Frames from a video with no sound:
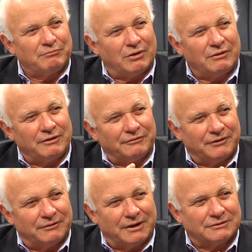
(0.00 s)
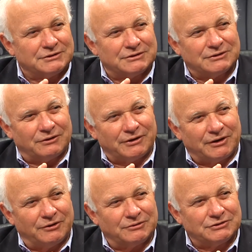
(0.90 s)
they borrowed a few of those design
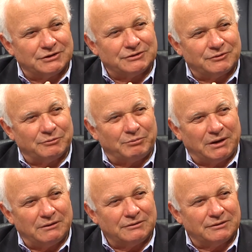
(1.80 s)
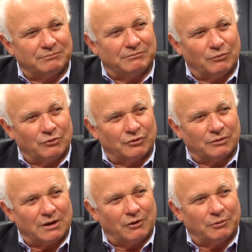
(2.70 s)
cues just to appeal to more
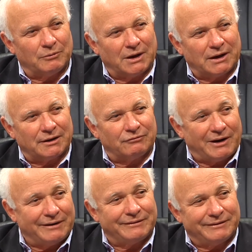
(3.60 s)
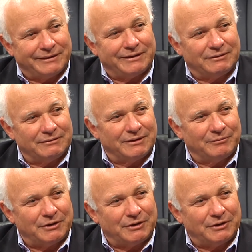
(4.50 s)
to a global market rather than the